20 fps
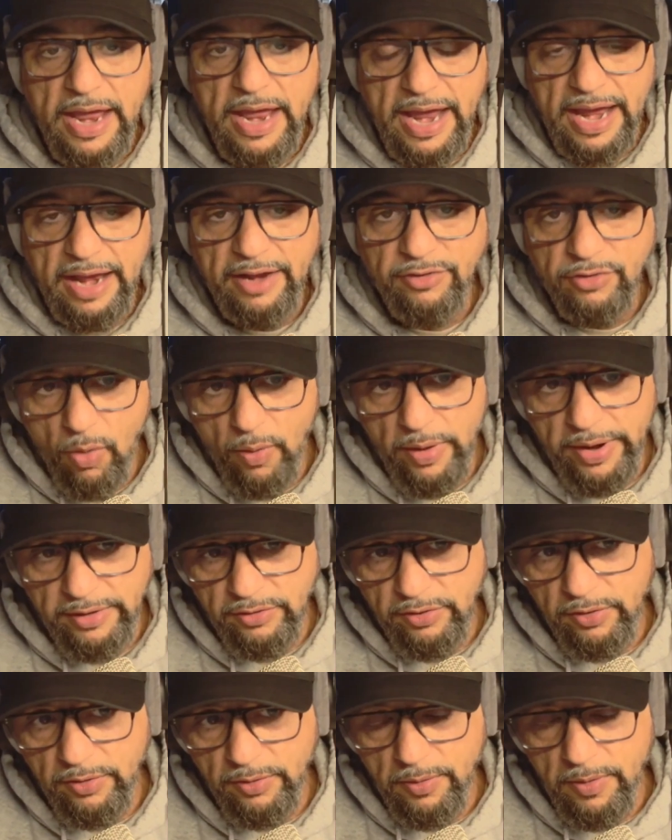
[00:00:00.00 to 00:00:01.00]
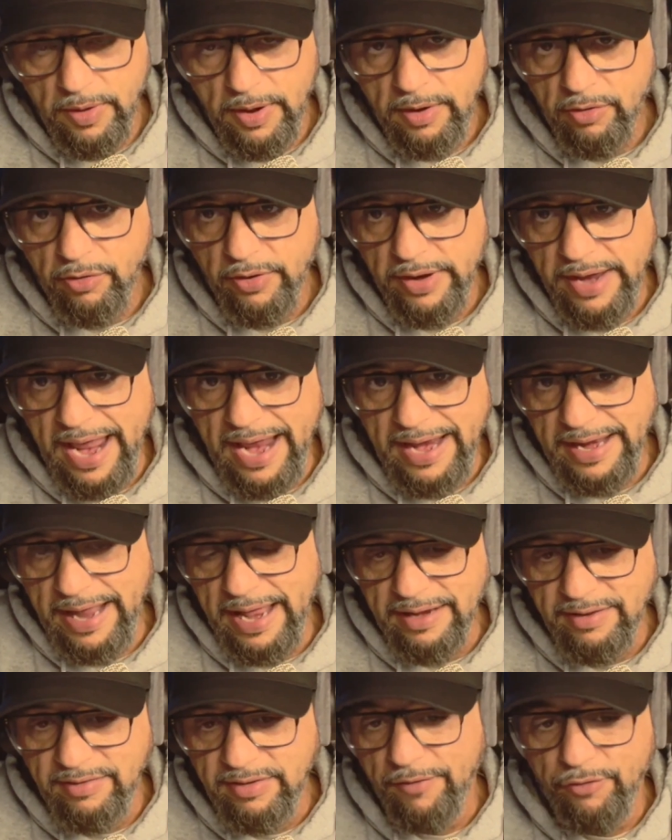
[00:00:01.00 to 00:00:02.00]
it's going to create a
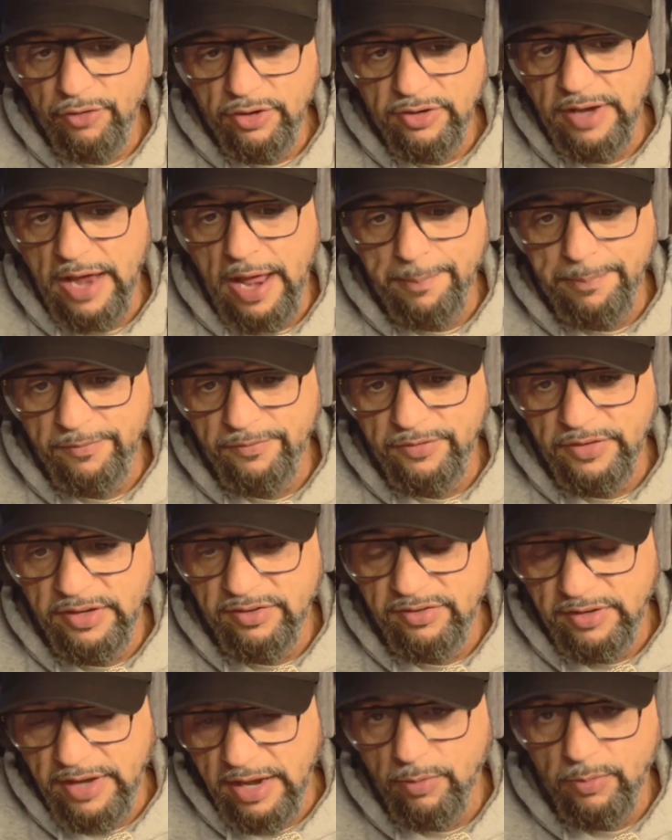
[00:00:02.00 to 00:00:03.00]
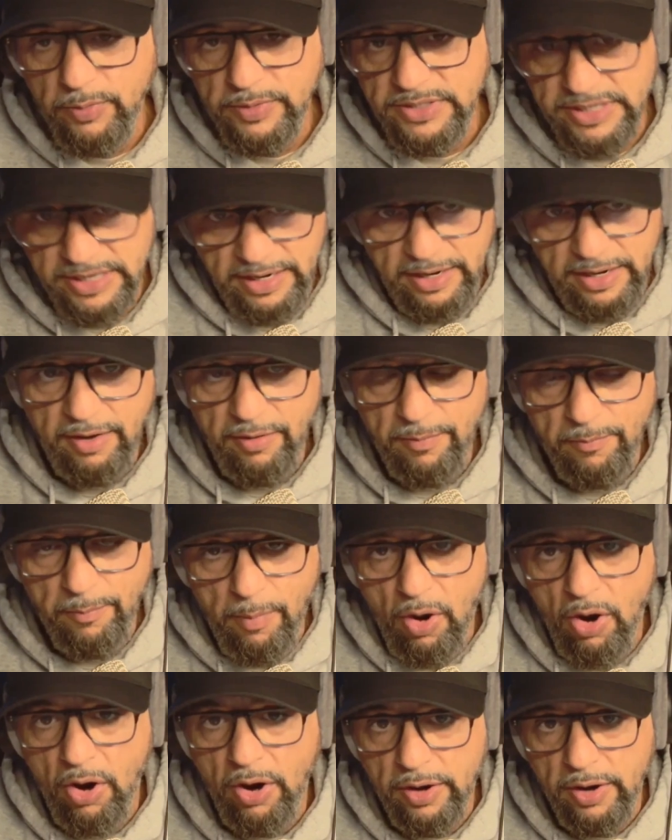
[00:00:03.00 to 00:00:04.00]
different type of distinguishing
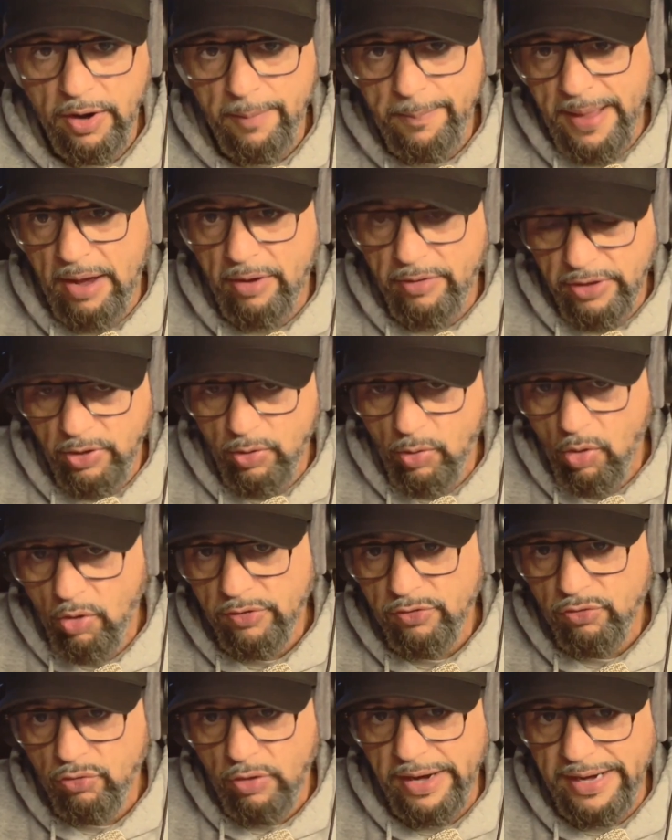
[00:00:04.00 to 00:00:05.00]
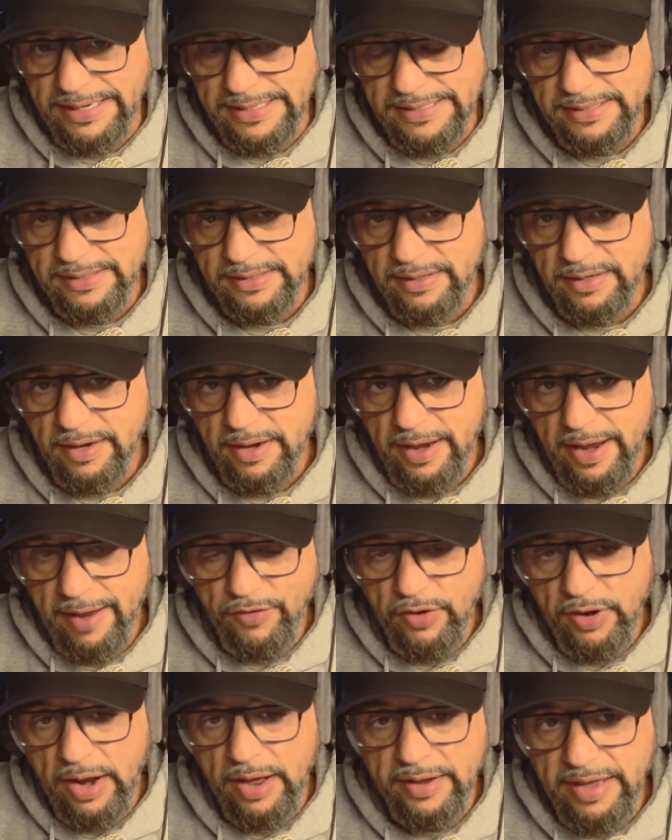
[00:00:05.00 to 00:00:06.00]
mark about you or trait if
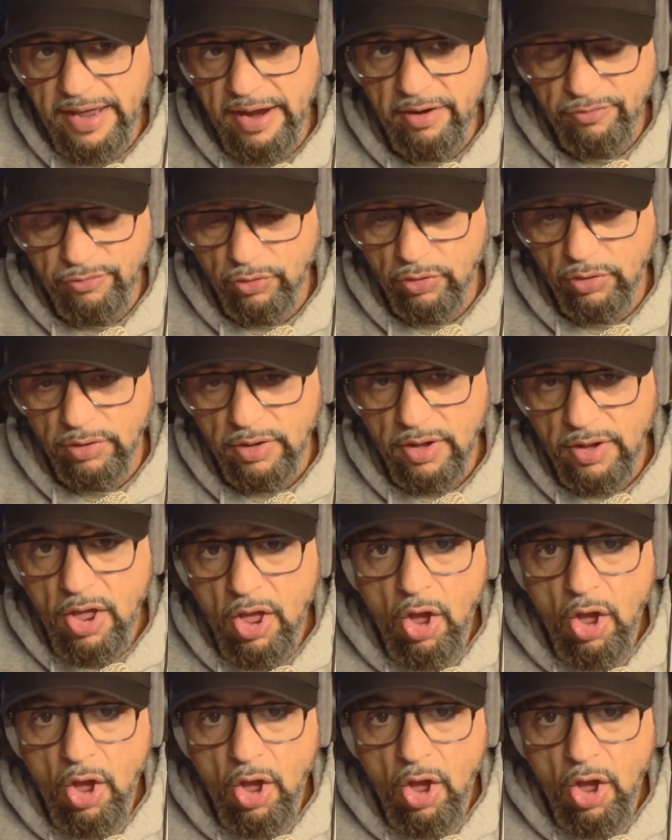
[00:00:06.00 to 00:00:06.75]
you're not careful.